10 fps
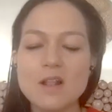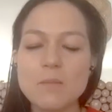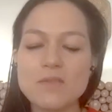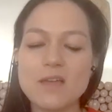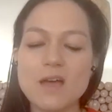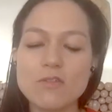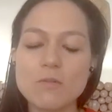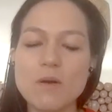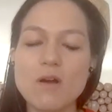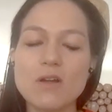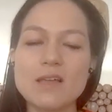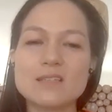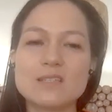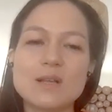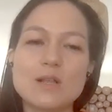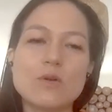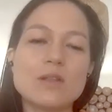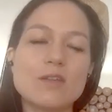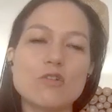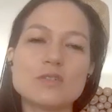But the other part is to include
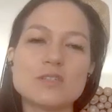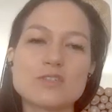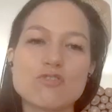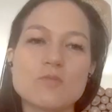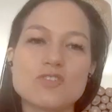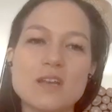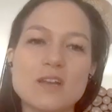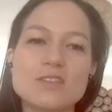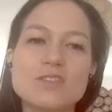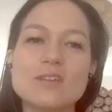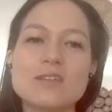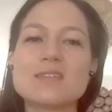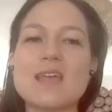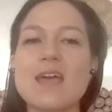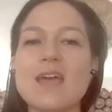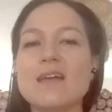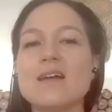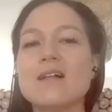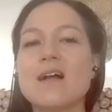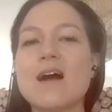a little description, because you could say,
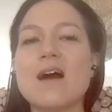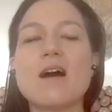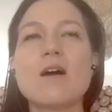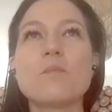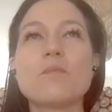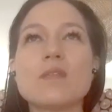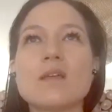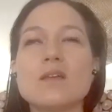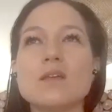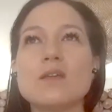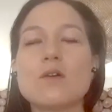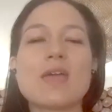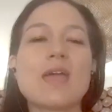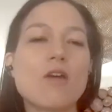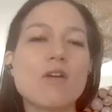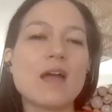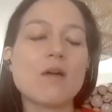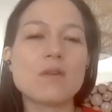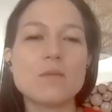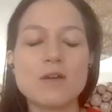um, you know, Carrie, I
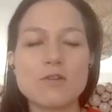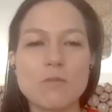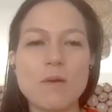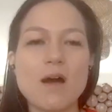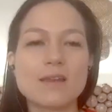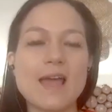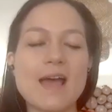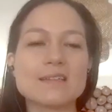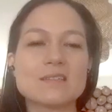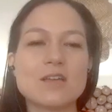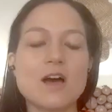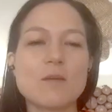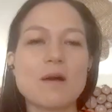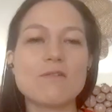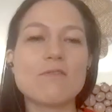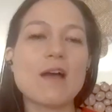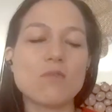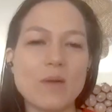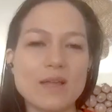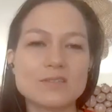want to be on your podcast and talk about
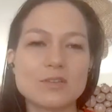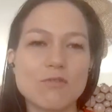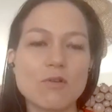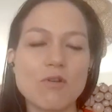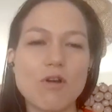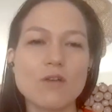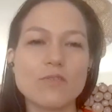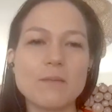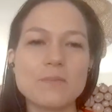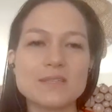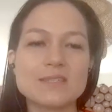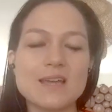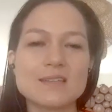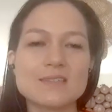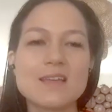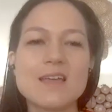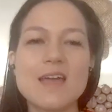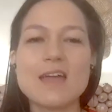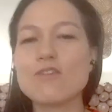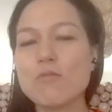five ways to grow your online business.
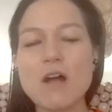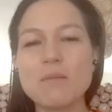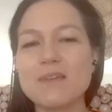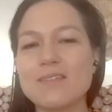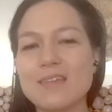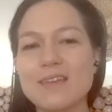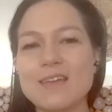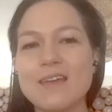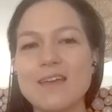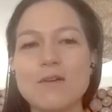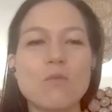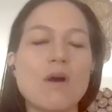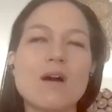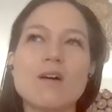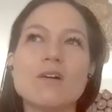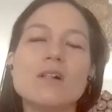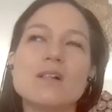And you're probably thinking, well,